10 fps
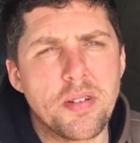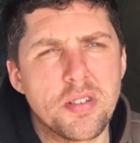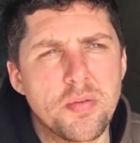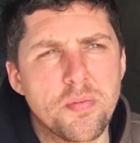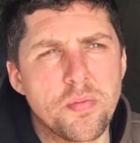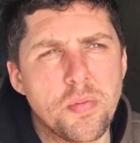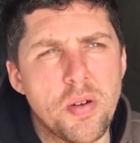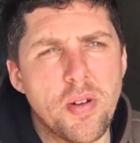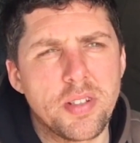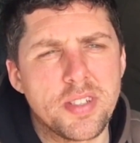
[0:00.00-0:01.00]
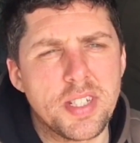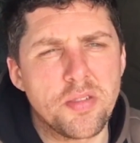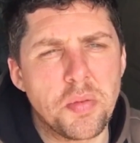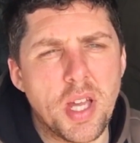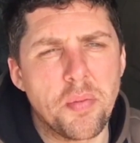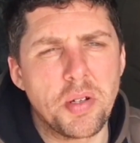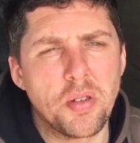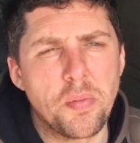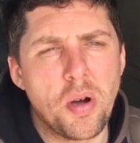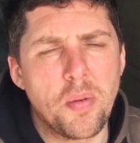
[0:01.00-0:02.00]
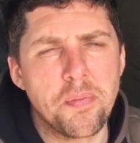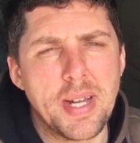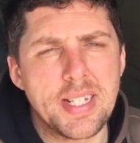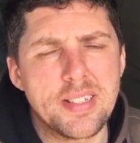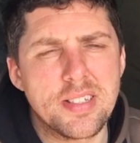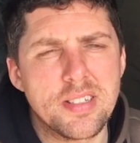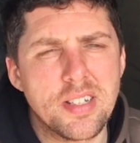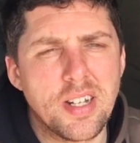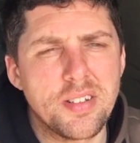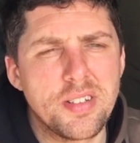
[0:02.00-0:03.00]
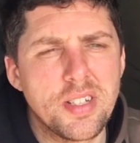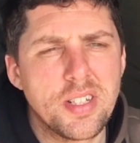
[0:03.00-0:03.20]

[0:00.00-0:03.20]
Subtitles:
because my run seems to be coming on the bottom baits. So